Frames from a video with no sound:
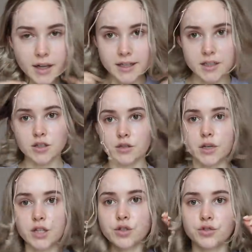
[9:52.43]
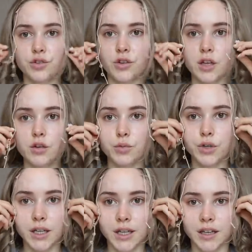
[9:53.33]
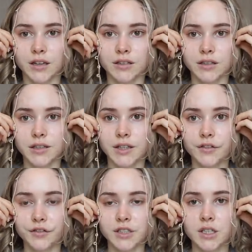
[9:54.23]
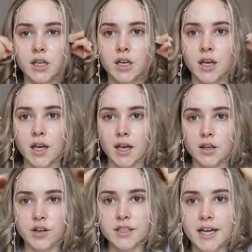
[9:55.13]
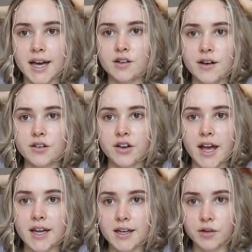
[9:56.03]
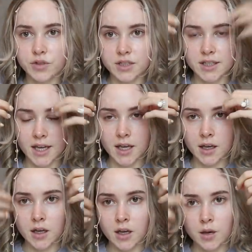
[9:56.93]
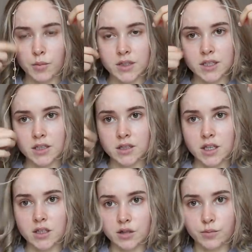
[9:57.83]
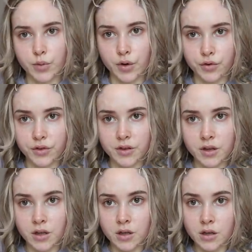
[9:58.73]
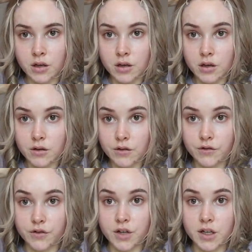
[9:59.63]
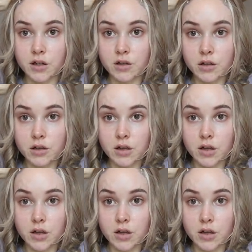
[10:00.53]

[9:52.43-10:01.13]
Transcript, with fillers: I need to do, because usually you'll put it here to lift, and you can tie it around your head and it will stay, but since these are both vertical,